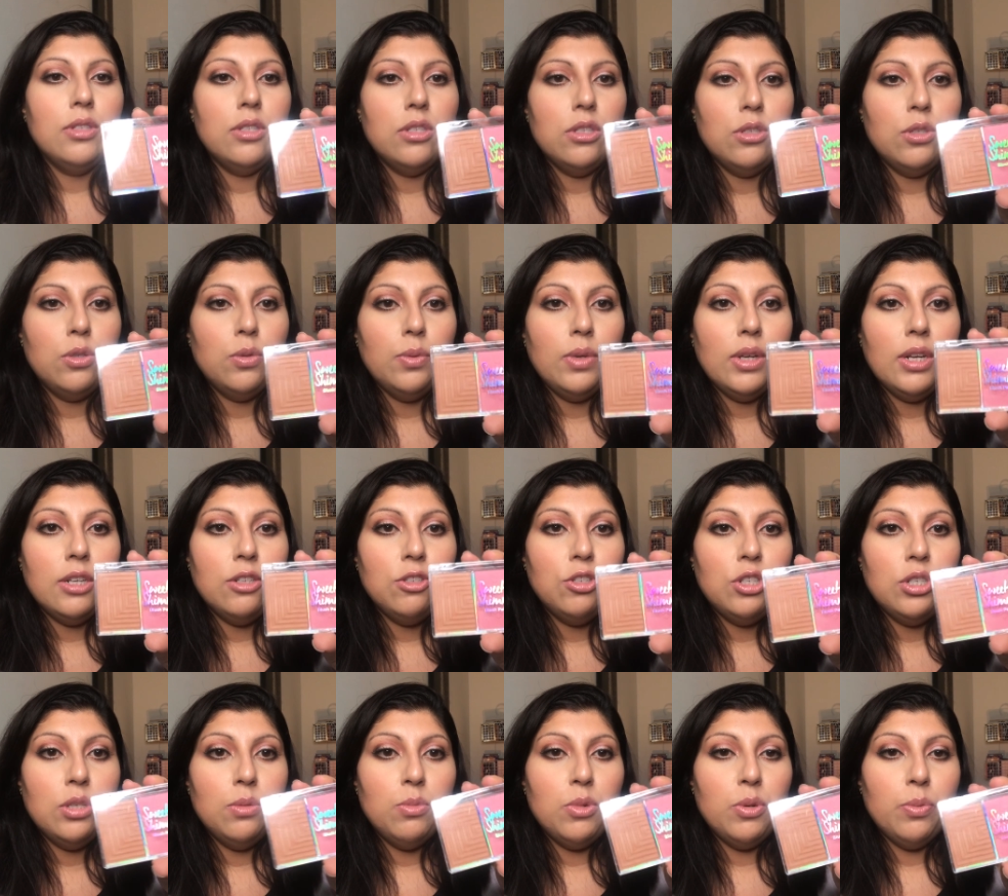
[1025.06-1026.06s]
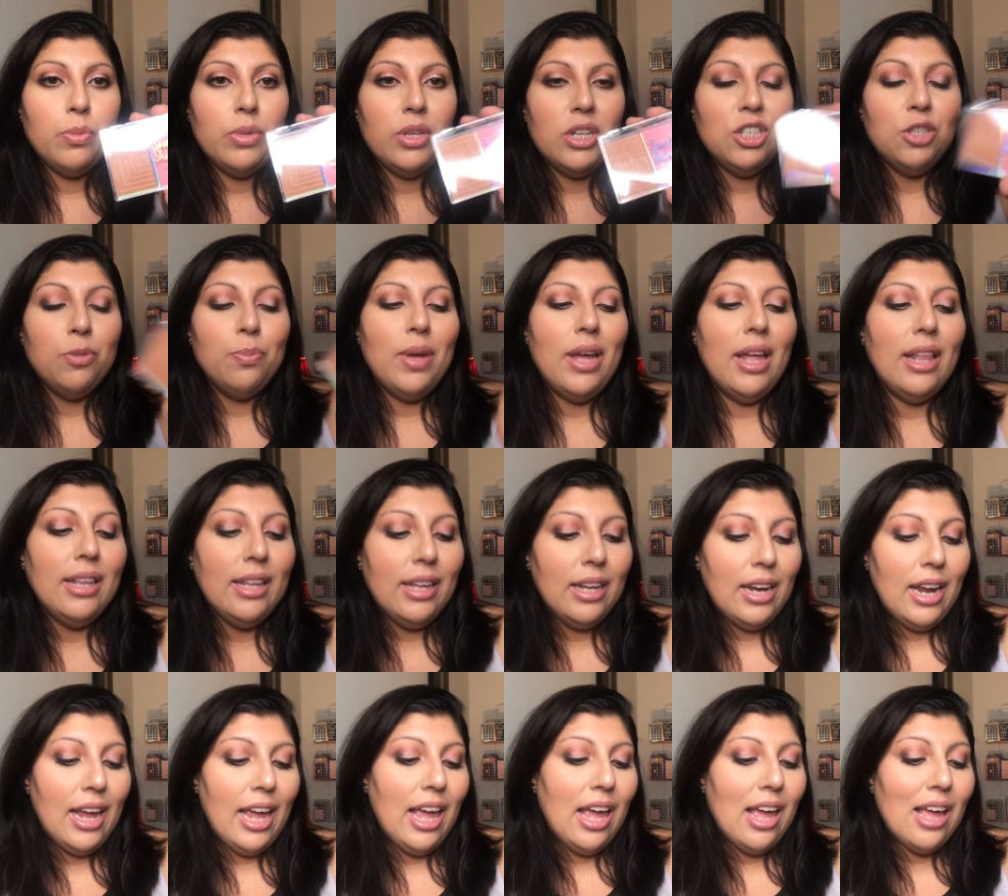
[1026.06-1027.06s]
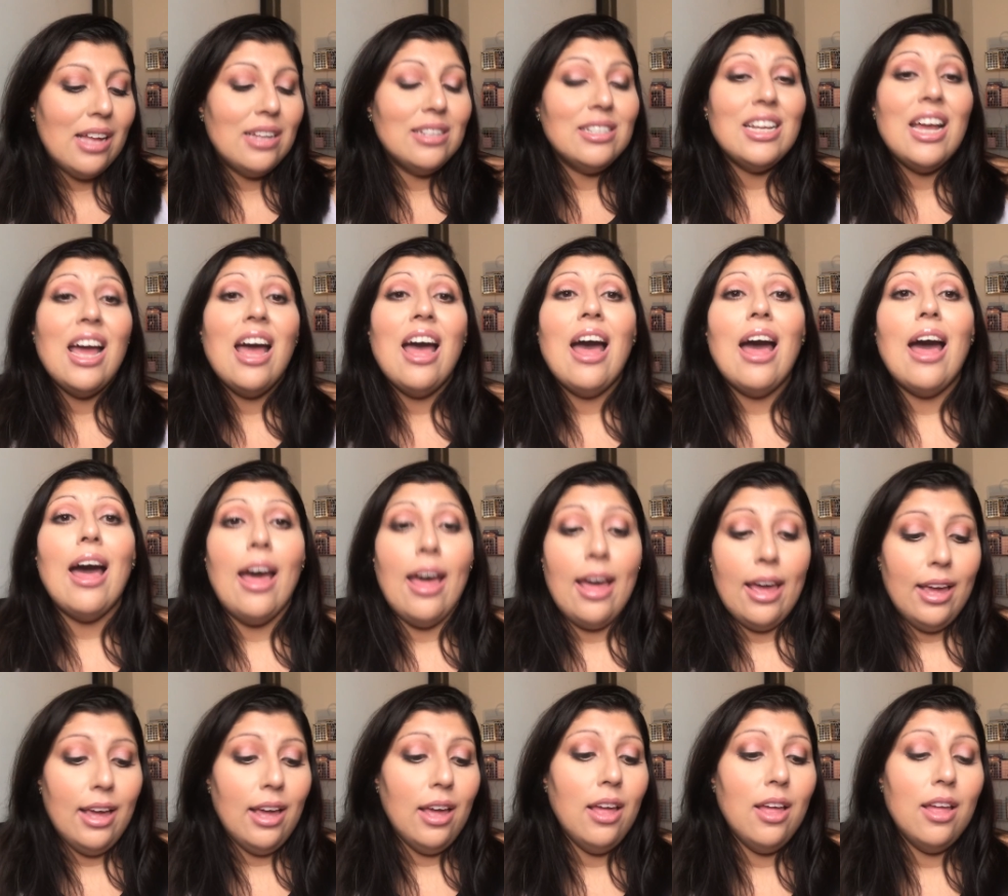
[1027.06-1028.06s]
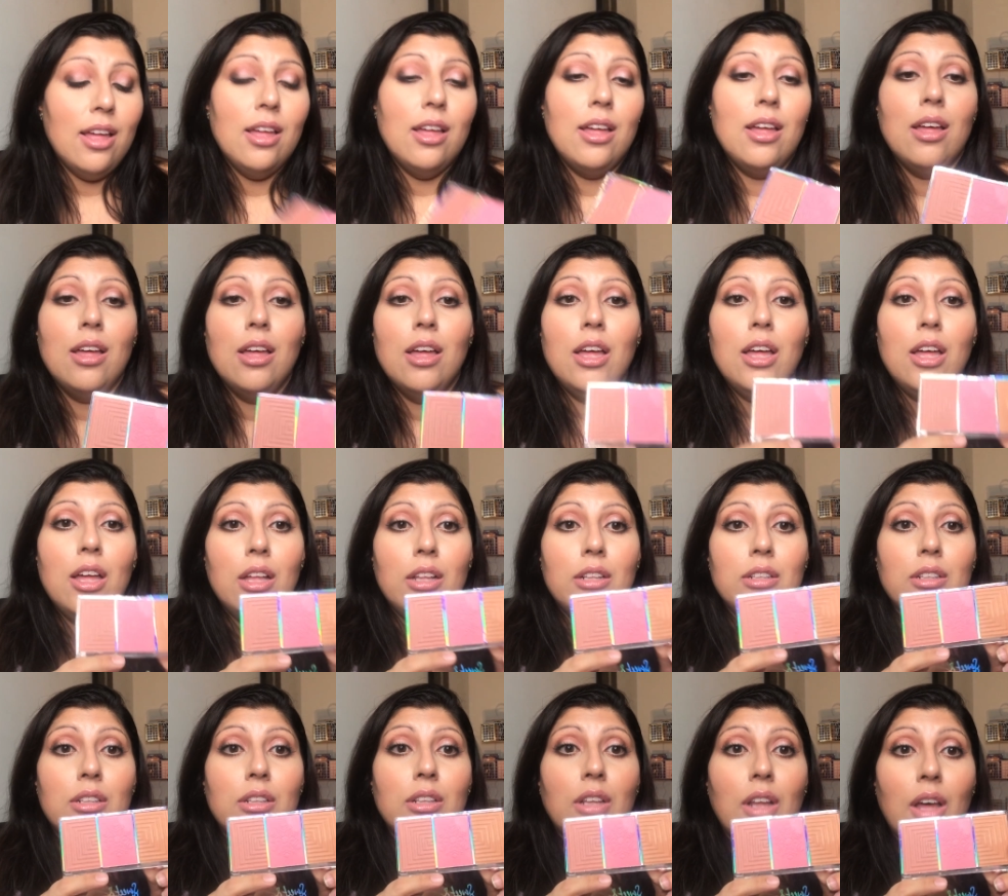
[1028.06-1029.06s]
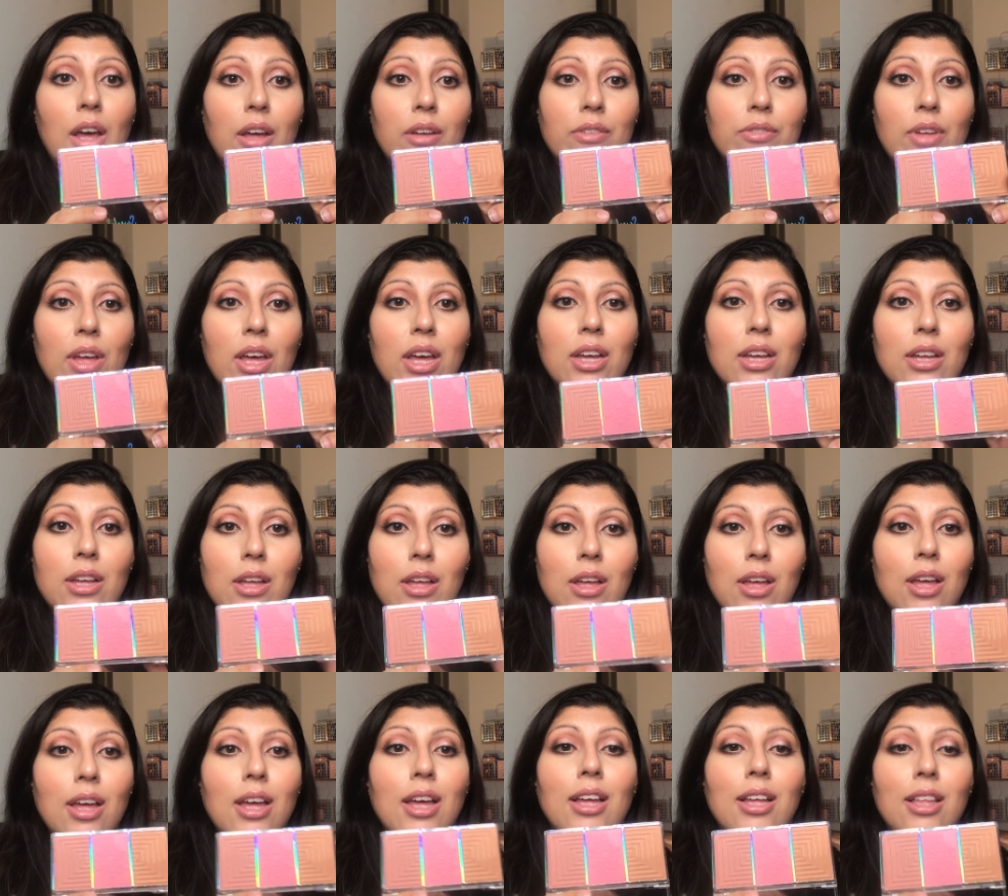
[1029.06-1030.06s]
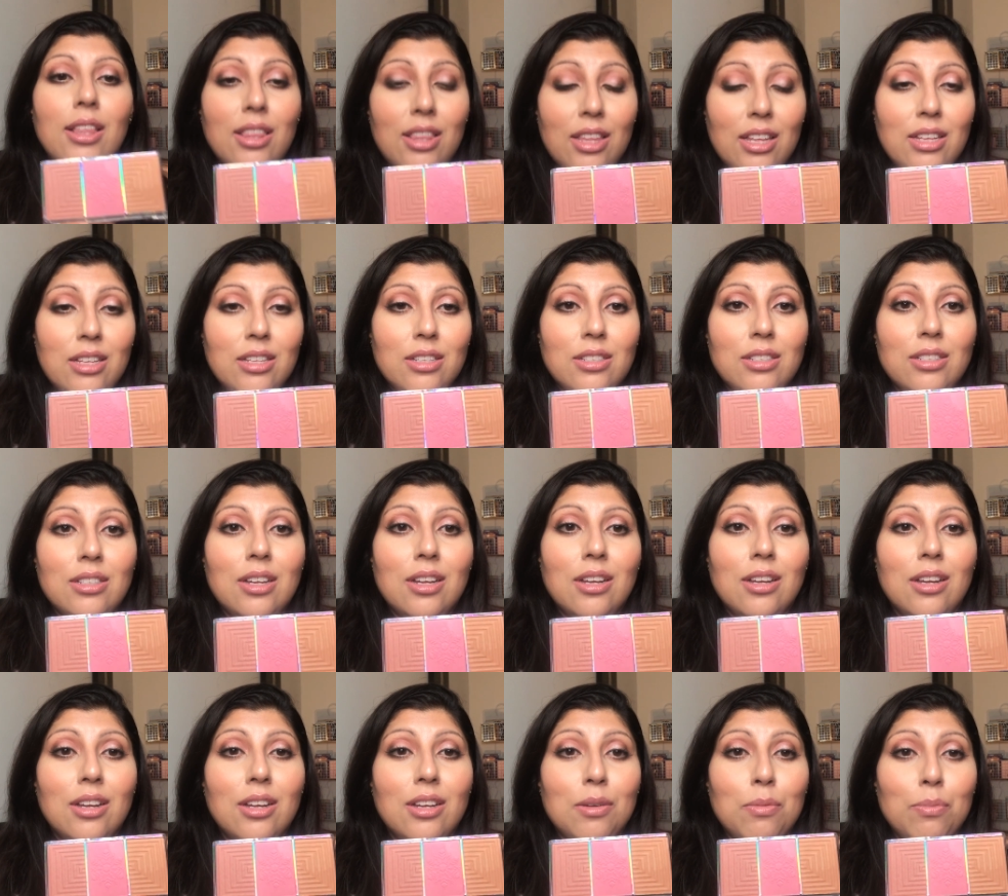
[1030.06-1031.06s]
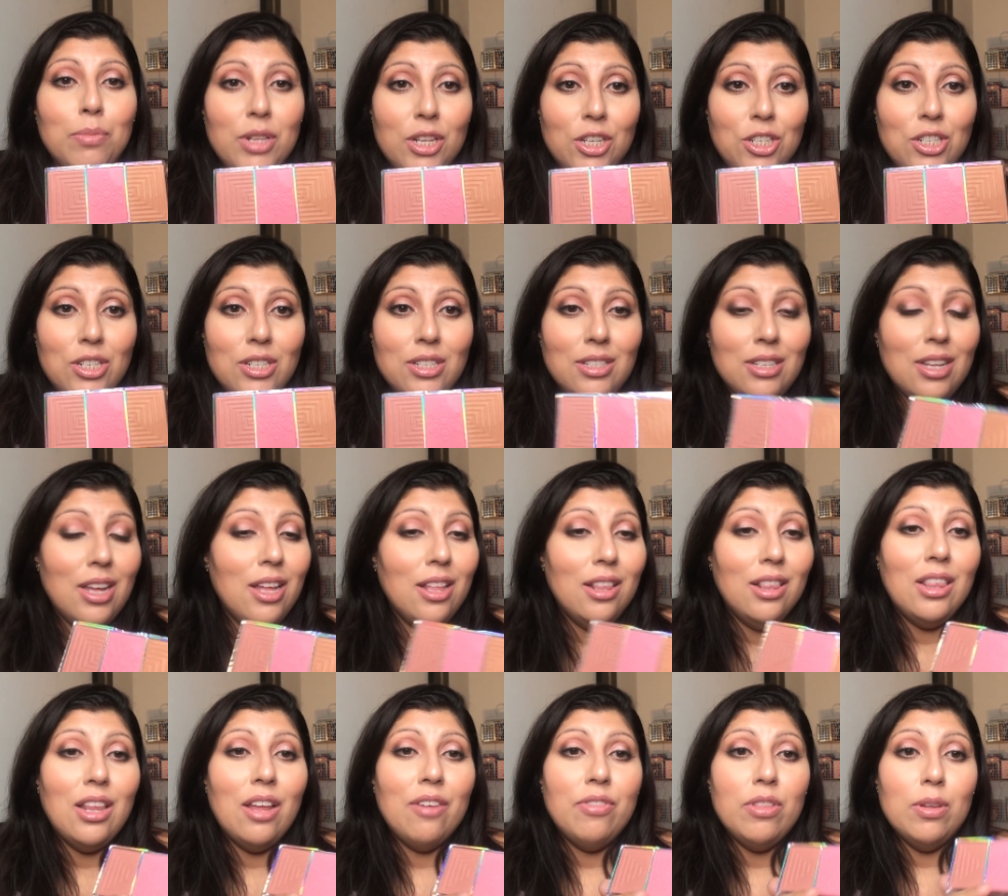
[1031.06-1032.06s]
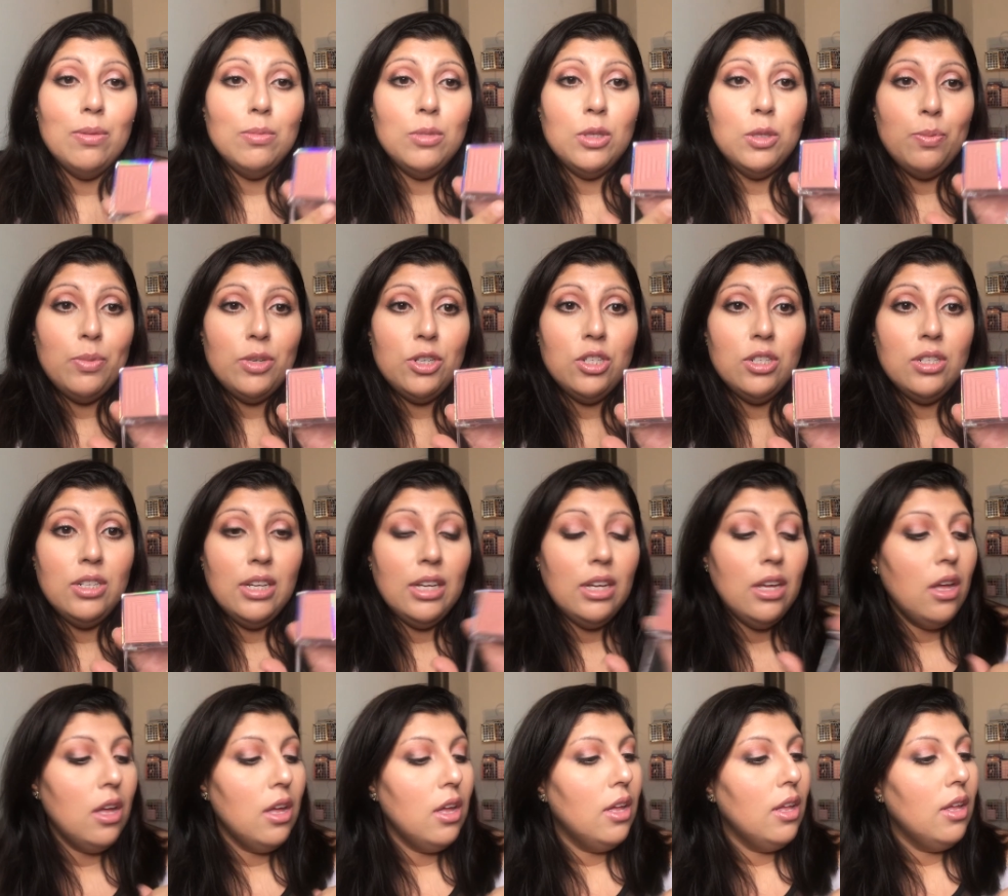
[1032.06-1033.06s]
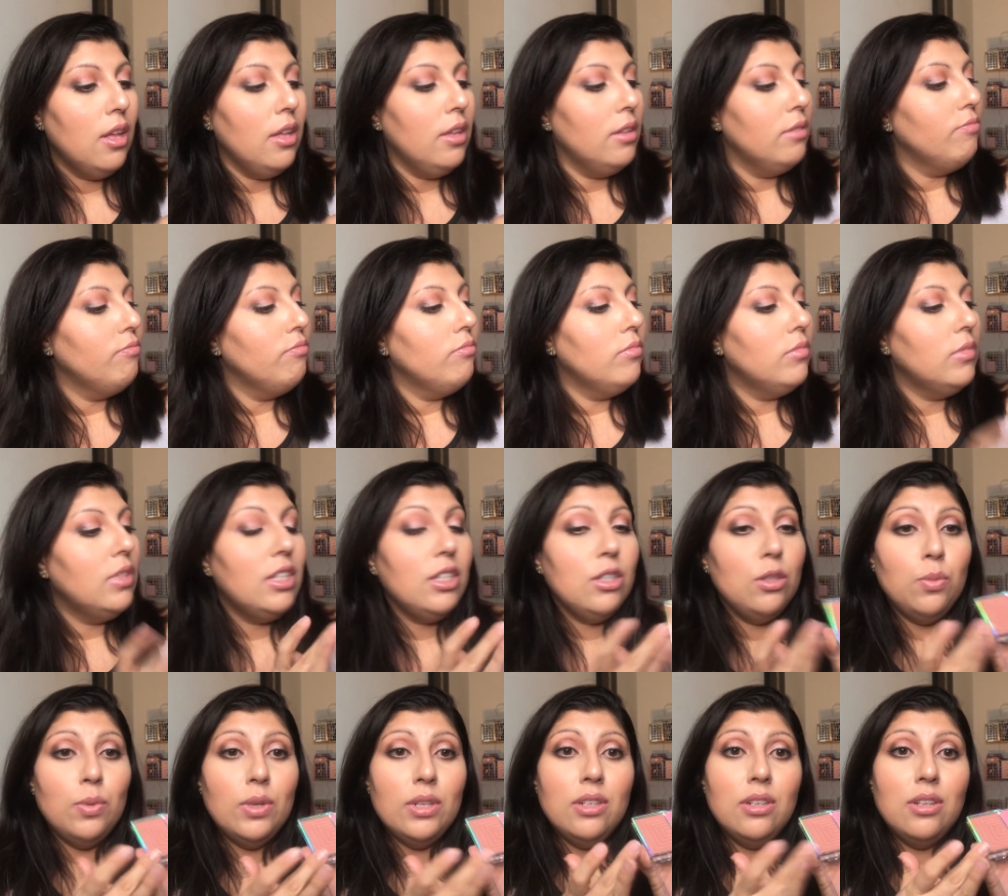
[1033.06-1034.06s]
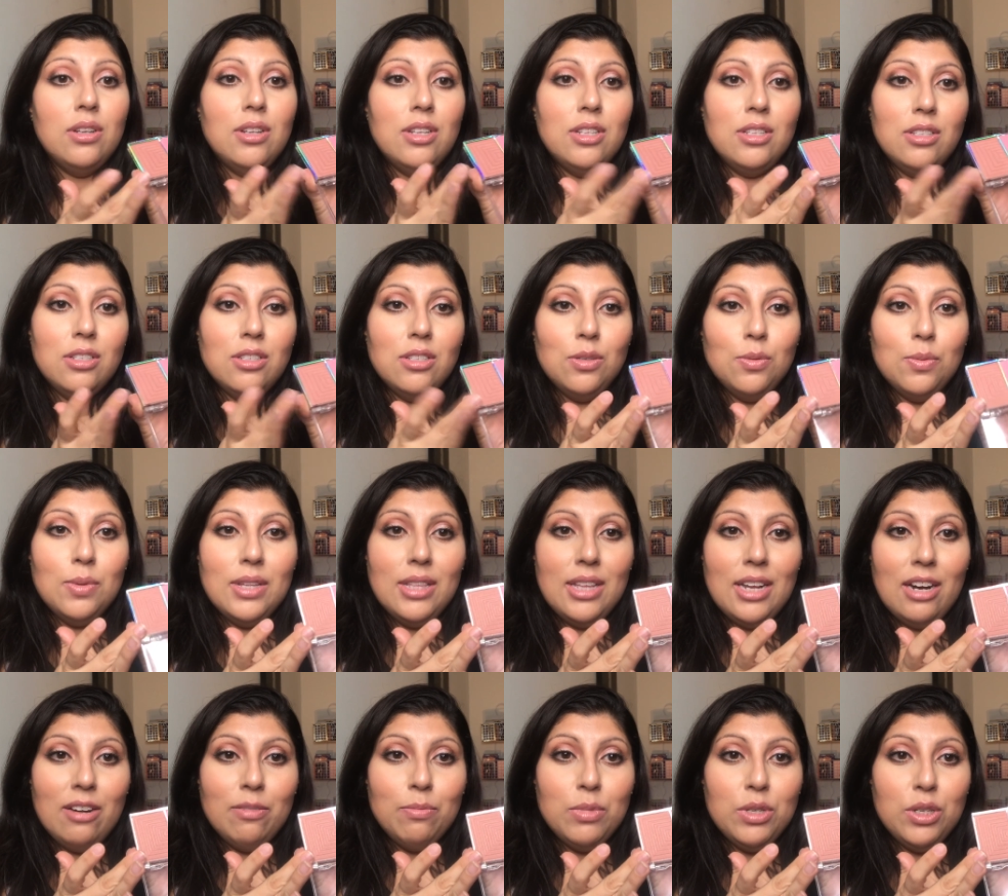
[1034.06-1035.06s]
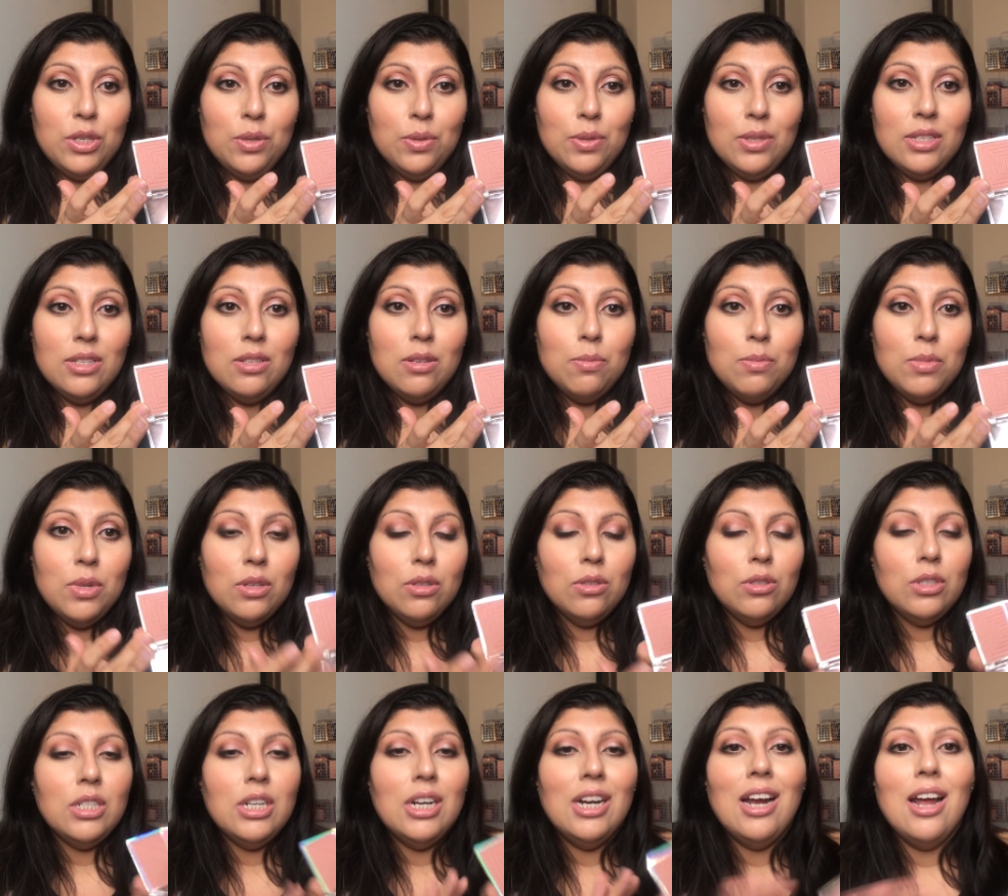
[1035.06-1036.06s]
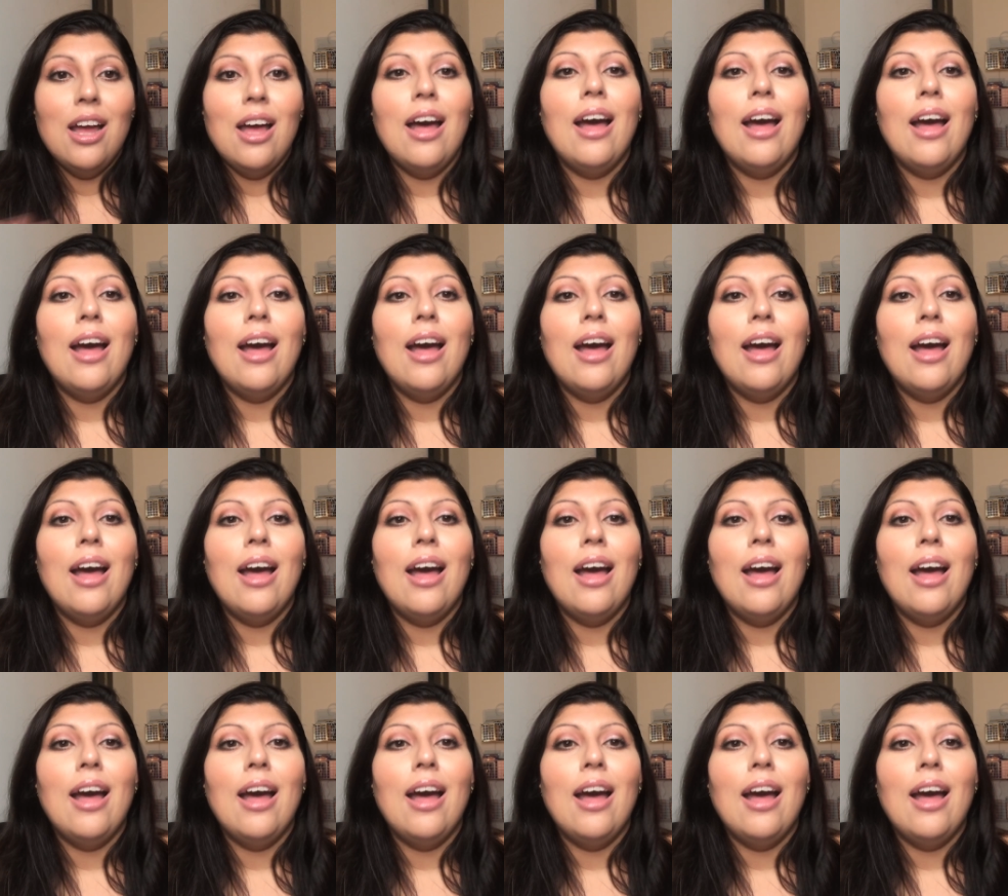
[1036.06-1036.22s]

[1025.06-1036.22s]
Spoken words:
this is Sweet and Shimmer blush palette, and I love these blushes. Love them, especially this one. This is the one that I've been using the most.